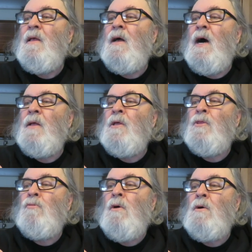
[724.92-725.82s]
uh, the
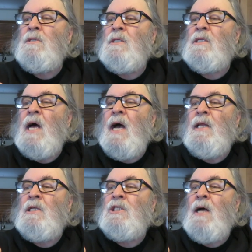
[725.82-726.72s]
Thoreau
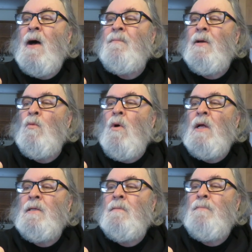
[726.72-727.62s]
Society Shop at
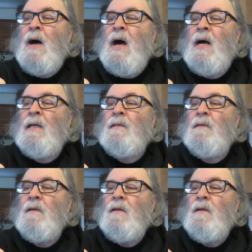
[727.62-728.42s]
Walden Pond.